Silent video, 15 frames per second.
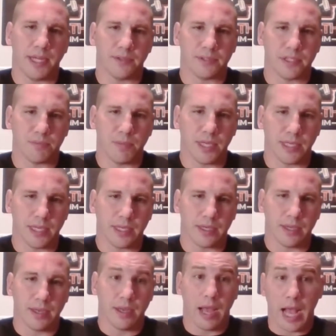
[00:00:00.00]
else is making.
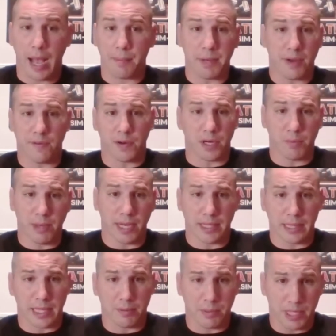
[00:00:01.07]
I'm never going to make
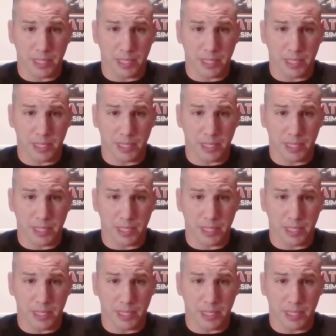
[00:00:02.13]
a lot of